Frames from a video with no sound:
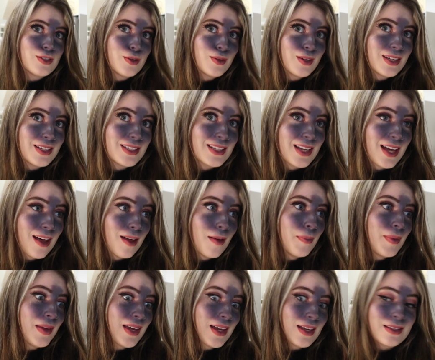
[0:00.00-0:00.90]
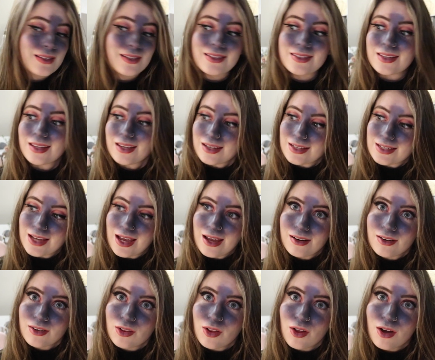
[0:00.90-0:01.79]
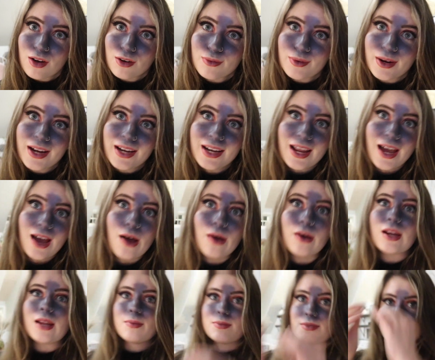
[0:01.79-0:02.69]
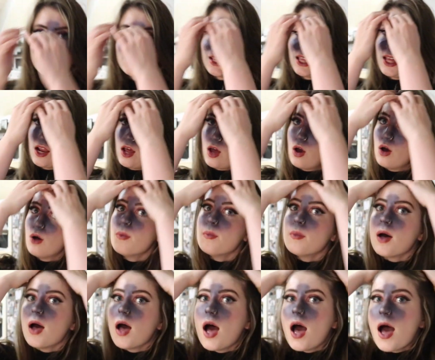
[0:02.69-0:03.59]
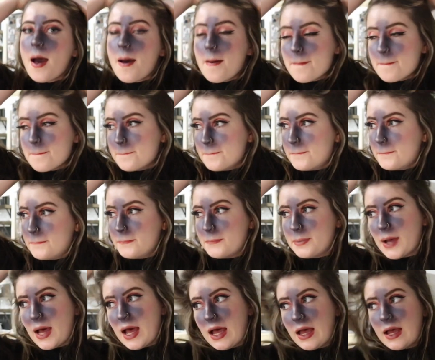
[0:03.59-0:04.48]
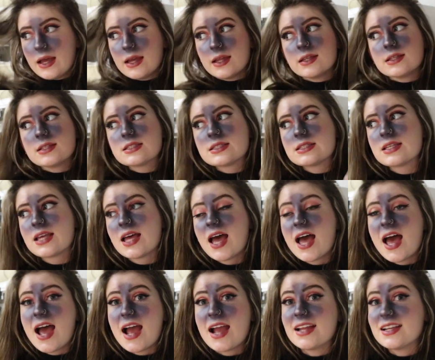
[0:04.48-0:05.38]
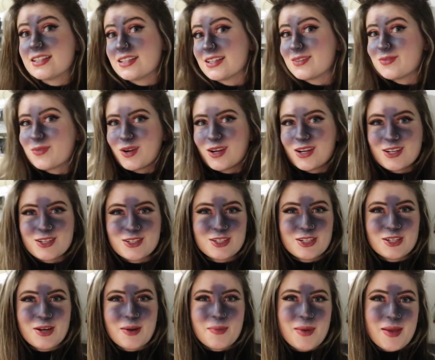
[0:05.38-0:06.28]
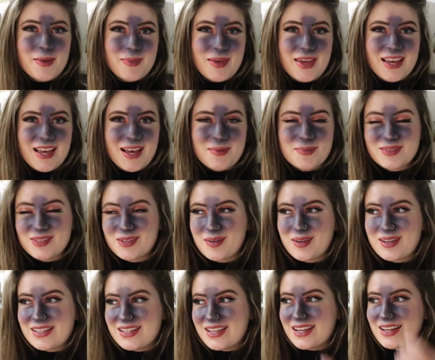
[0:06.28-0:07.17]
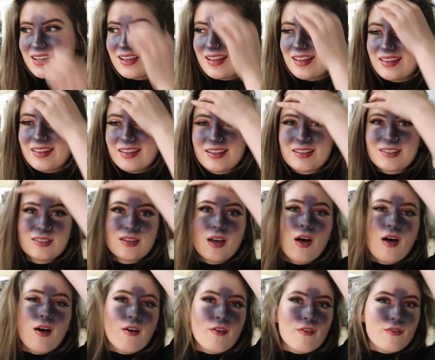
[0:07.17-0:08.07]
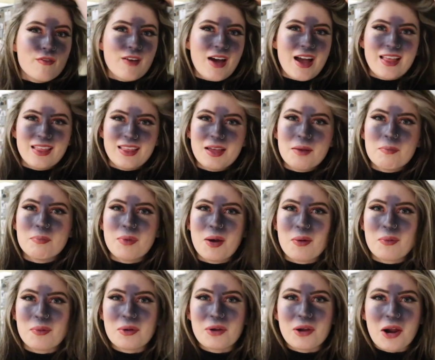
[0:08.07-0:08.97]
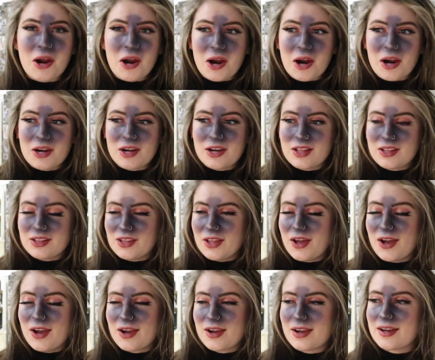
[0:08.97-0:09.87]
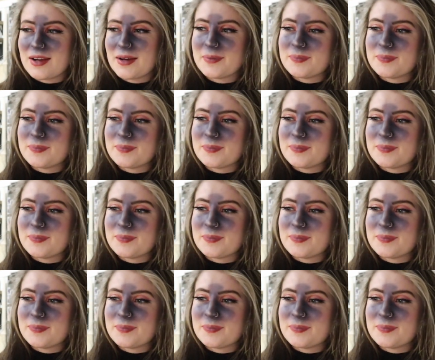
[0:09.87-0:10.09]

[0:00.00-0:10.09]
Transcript: you can tell, because it's like 10 o'clock right now and I'm still at home, but I did want to do my makeup, so I did a little Violet Beauregard look.